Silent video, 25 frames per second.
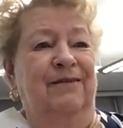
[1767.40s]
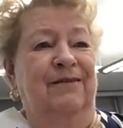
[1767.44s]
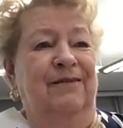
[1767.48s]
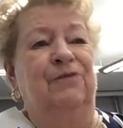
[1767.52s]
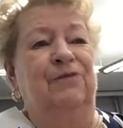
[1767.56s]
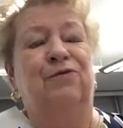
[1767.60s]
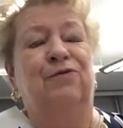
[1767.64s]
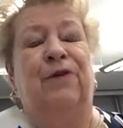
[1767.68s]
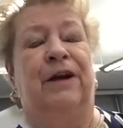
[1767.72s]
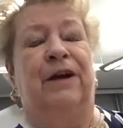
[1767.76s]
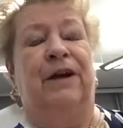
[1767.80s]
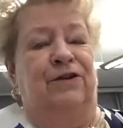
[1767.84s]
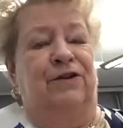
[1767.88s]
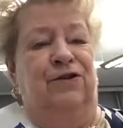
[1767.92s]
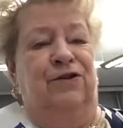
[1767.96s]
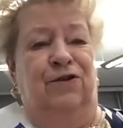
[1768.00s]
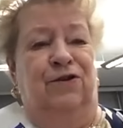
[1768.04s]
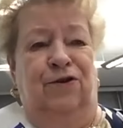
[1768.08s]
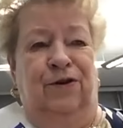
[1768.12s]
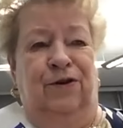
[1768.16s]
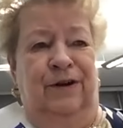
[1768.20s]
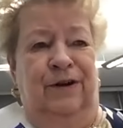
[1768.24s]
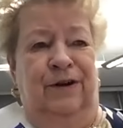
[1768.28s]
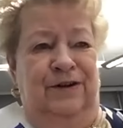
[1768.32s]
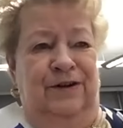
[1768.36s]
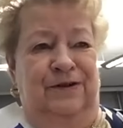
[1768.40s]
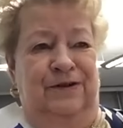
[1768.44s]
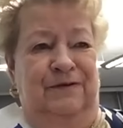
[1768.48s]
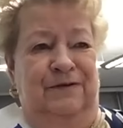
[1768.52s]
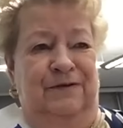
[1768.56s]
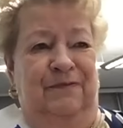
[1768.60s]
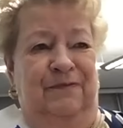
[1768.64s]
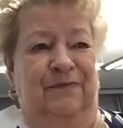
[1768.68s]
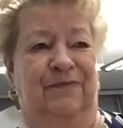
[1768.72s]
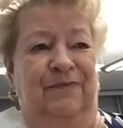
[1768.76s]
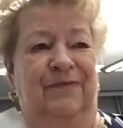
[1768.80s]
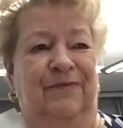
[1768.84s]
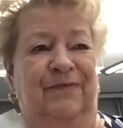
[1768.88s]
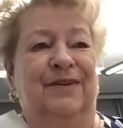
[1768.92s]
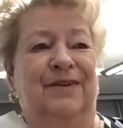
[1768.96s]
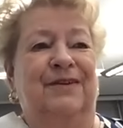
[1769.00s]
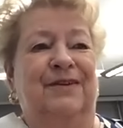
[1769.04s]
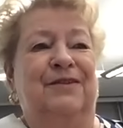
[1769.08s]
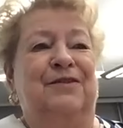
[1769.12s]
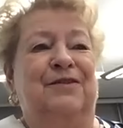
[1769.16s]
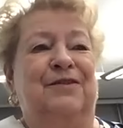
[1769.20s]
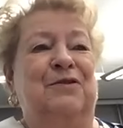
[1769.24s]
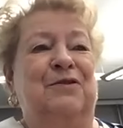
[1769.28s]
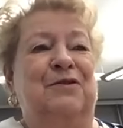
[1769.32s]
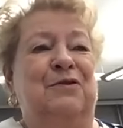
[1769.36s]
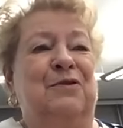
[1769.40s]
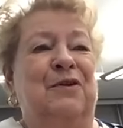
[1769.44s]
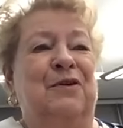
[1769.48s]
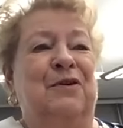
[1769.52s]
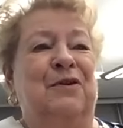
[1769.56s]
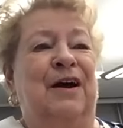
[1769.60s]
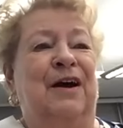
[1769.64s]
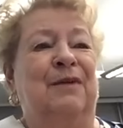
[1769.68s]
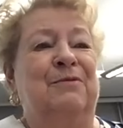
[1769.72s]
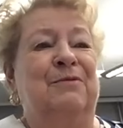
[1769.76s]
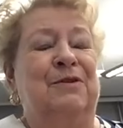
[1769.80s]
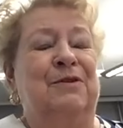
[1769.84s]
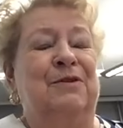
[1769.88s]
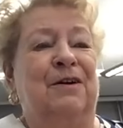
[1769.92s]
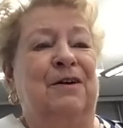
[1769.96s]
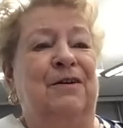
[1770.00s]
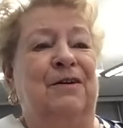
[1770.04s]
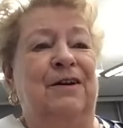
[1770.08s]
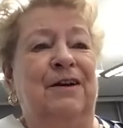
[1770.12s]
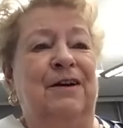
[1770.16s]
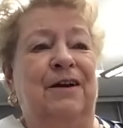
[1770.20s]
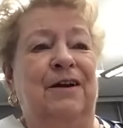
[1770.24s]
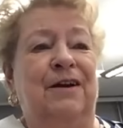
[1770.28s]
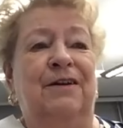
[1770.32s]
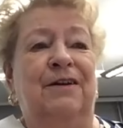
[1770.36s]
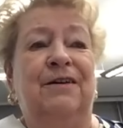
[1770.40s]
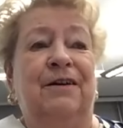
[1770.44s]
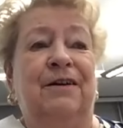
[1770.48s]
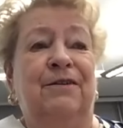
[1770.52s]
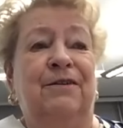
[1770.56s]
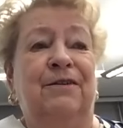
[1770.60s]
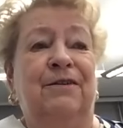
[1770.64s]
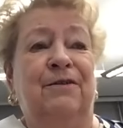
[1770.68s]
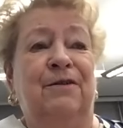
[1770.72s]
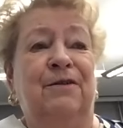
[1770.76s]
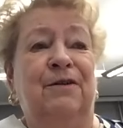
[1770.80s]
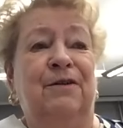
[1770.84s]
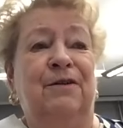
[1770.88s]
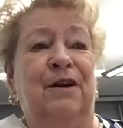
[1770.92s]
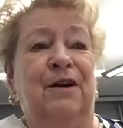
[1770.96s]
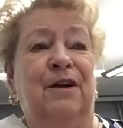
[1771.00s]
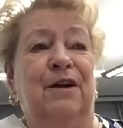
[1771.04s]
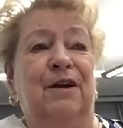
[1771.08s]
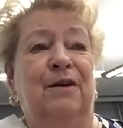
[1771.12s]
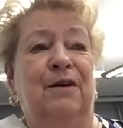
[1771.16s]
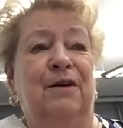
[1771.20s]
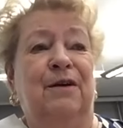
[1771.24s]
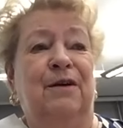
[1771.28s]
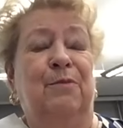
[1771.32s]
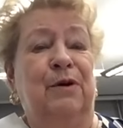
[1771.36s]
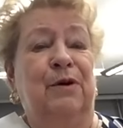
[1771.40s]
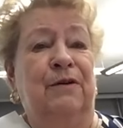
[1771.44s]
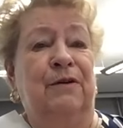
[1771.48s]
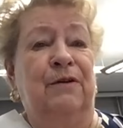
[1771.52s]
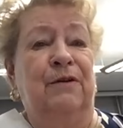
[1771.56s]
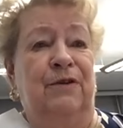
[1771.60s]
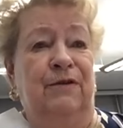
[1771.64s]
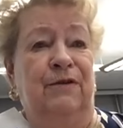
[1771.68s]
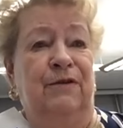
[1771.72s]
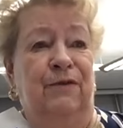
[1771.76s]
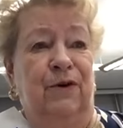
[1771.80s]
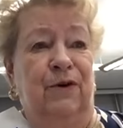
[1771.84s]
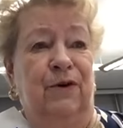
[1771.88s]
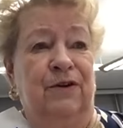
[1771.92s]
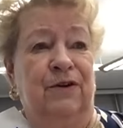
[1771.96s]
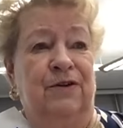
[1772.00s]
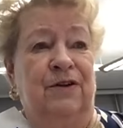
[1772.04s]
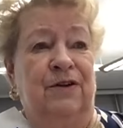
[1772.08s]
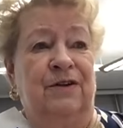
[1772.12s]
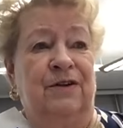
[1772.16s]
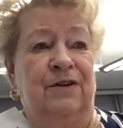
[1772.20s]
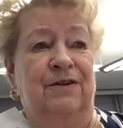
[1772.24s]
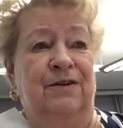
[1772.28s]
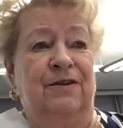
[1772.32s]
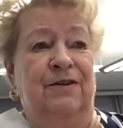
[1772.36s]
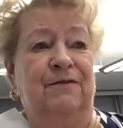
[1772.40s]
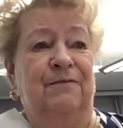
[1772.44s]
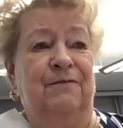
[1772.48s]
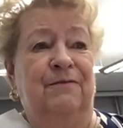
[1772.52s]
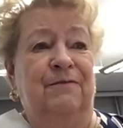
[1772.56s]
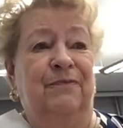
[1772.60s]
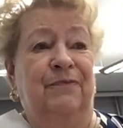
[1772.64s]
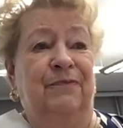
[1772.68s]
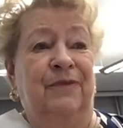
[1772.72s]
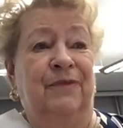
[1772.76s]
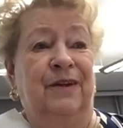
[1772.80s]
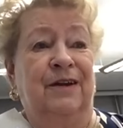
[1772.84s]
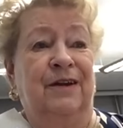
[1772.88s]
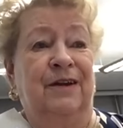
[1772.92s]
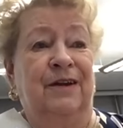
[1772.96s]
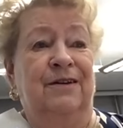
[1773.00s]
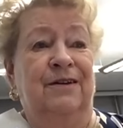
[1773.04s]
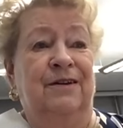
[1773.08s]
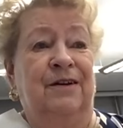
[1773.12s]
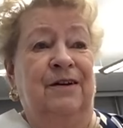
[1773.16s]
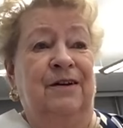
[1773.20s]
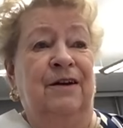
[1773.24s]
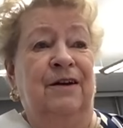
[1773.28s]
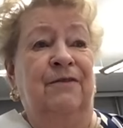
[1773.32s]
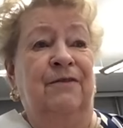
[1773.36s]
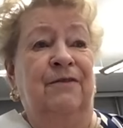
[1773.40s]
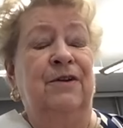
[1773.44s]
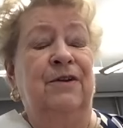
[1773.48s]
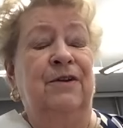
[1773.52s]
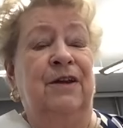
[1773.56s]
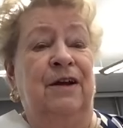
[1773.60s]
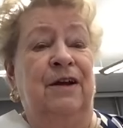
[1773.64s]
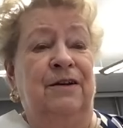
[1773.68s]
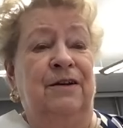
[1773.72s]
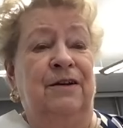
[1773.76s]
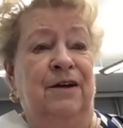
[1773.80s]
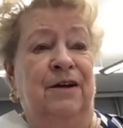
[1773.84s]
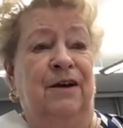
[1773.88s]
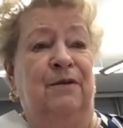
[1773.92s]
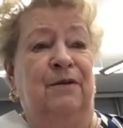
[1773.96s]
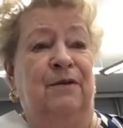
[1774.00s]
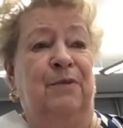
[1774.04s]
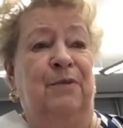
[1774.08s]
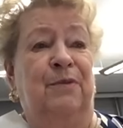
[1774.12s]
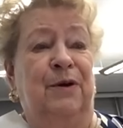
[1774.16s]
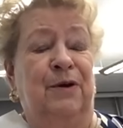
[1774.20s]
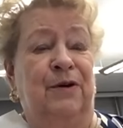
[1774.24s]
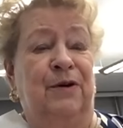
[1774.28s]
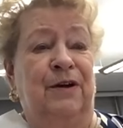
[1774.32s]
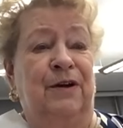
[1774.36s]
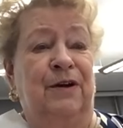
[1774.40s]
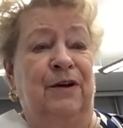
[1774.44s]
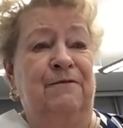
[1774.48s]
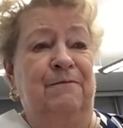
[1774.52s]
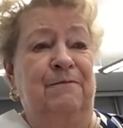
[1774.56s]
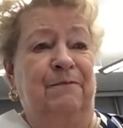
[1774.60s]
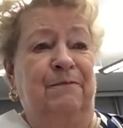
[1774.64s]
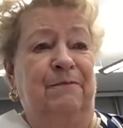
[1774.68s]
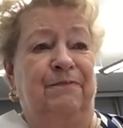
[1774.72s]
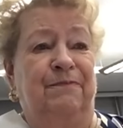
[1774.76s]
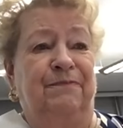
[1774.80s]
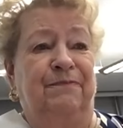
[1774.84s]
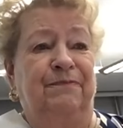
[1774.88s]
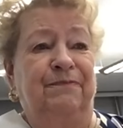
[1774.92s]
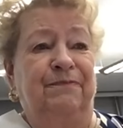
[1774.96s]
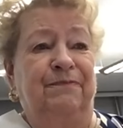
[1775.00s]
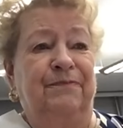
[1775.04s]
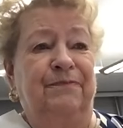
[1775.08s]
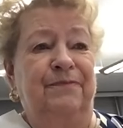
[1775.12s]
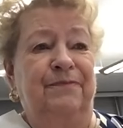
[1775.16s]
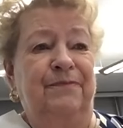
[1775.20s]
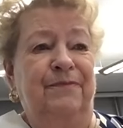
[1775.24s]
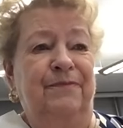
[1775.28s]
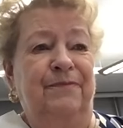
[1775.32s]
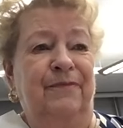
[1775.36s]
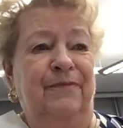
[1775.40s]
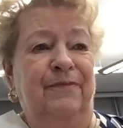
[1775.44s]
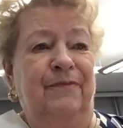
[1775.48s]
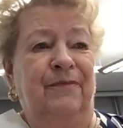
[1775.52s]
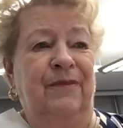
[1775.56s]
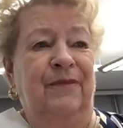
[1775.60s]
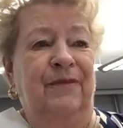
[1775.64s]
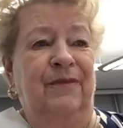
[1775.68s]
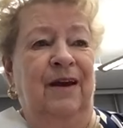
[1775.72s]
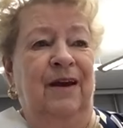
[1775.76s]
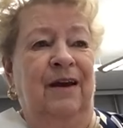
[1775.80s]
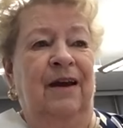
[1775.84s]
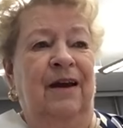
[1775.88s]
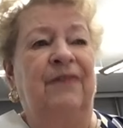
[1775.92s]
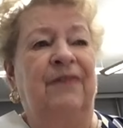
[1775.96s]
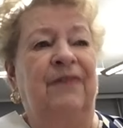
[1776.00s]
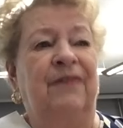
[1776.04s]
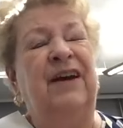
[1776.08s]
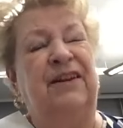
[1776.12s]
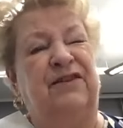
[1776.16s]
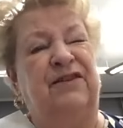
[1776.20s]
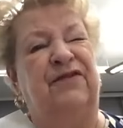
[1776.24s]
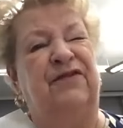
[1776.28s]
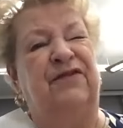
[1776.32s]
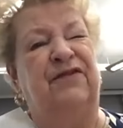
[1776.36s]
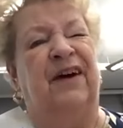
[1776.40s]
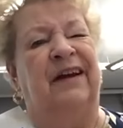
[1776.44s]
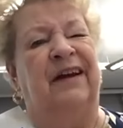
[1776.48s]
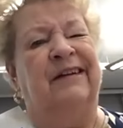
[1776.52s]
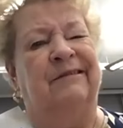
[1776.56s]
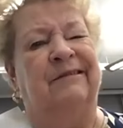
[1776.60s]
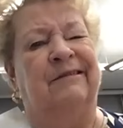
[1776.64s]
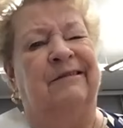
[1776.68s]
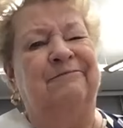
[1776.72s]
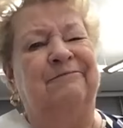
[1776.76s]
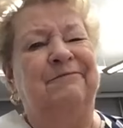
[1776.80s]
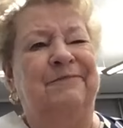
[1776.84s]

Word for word: Great stories. So I'm starting on another book of divorces to cover that time period. And that's fun.